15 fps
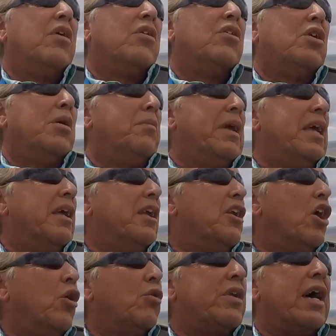could be a
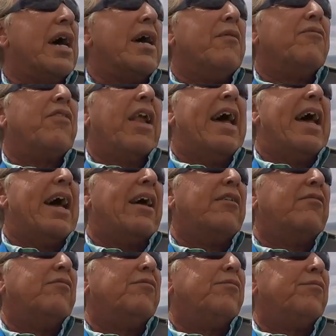no time flat.
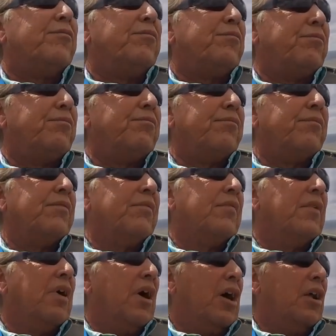Yeah.
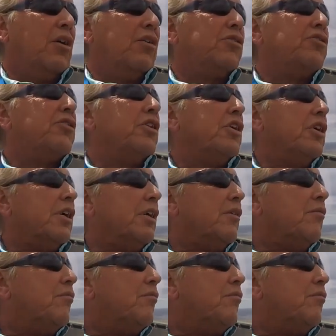Understood.